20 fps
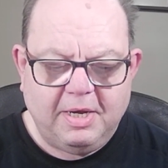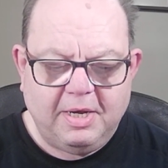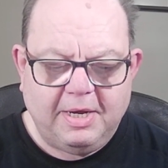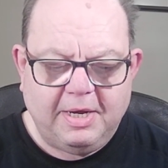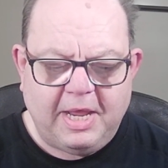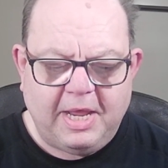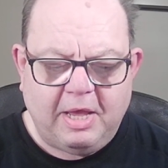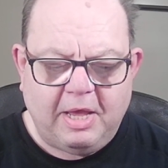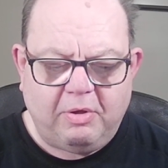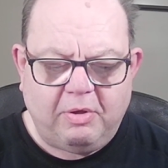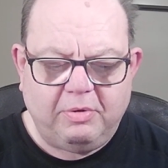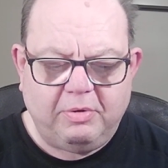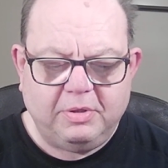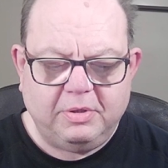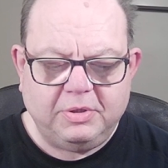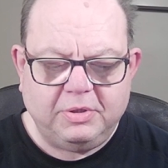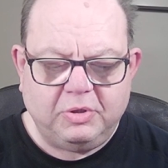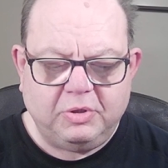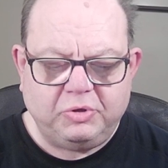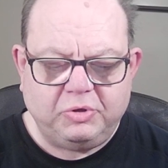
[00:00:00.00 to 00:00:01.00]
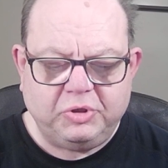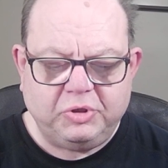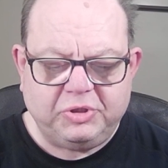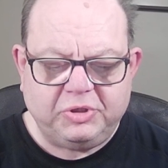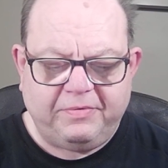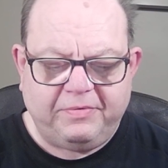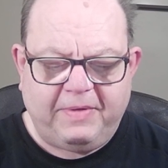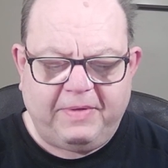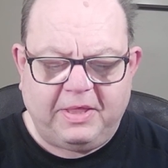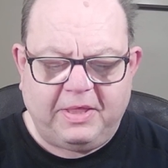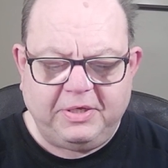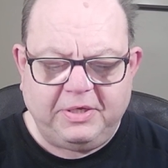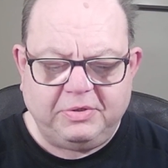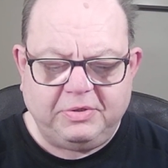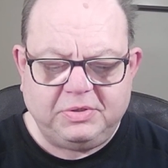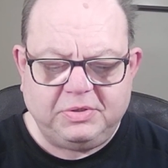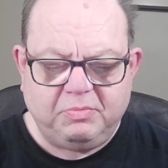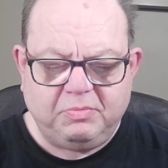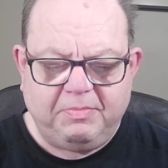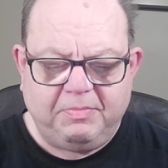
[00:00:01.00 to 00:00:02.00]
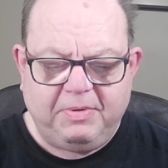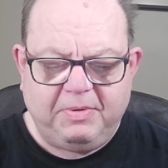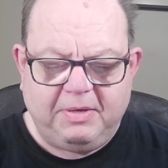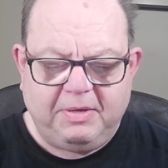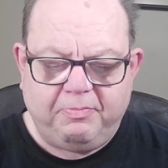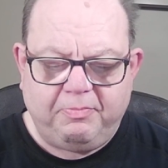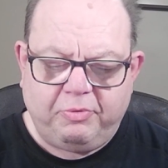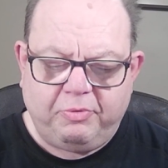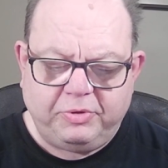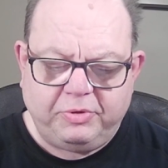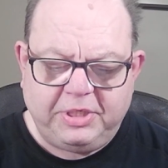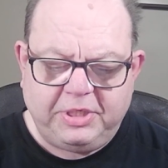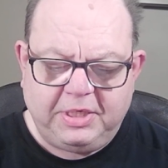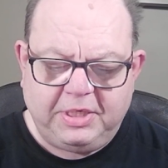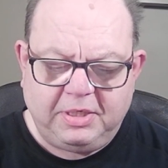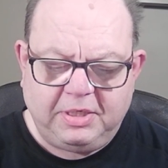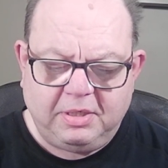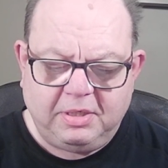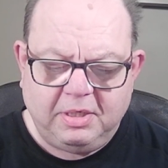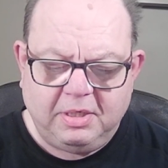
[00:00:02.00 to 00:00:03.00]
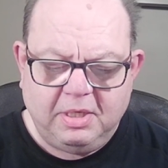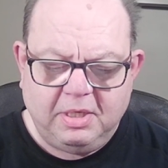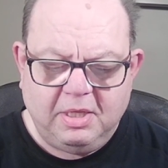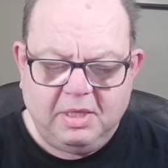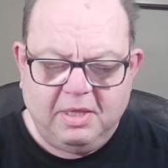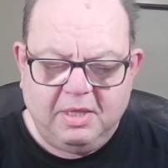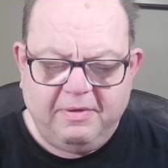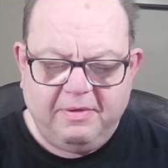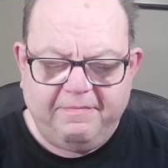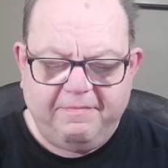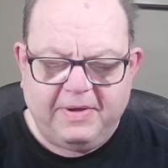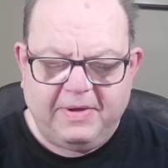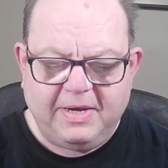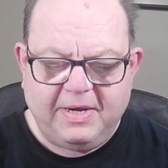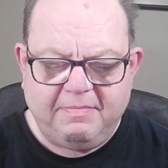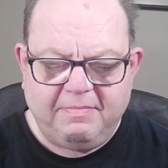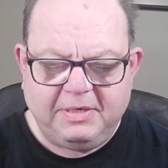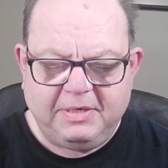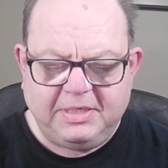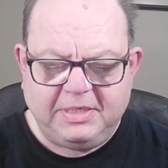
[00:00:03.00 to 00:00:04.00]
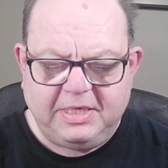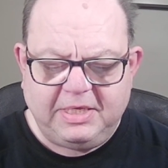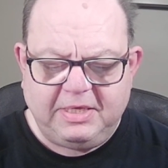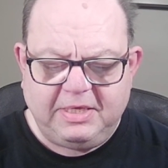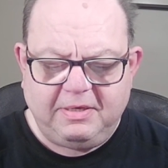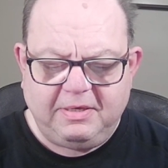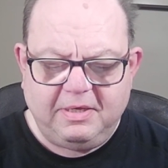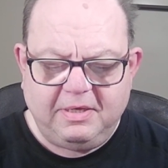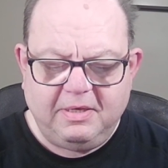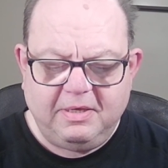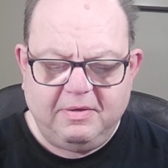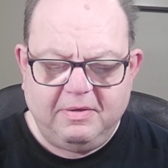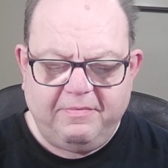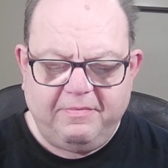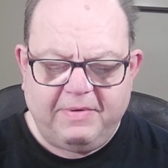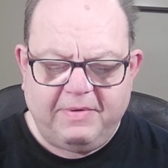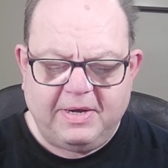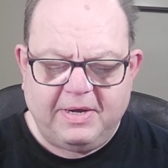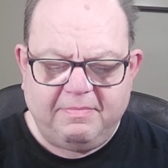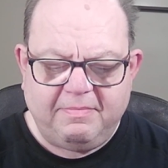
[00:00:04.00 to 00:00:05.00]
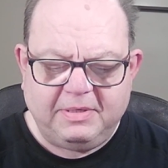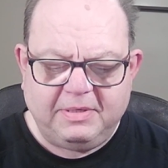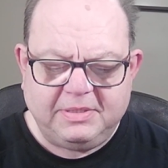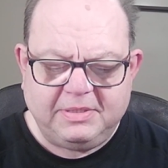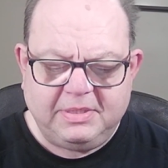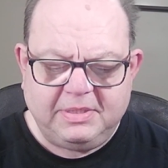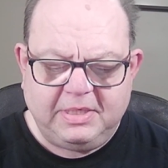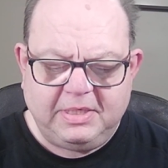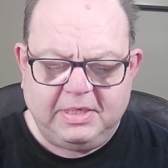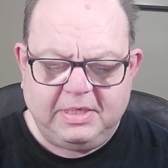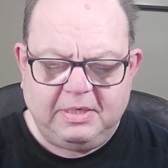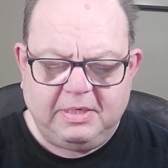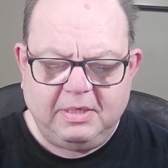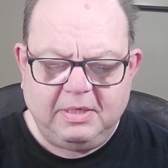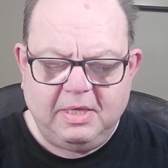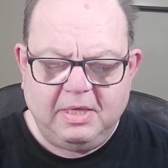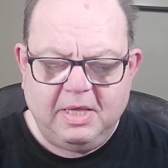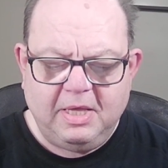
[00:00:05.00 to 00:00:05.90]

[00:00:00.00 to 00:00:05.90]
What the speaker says: Now, the nutritional values would be protein, vitamin D, vitamin C,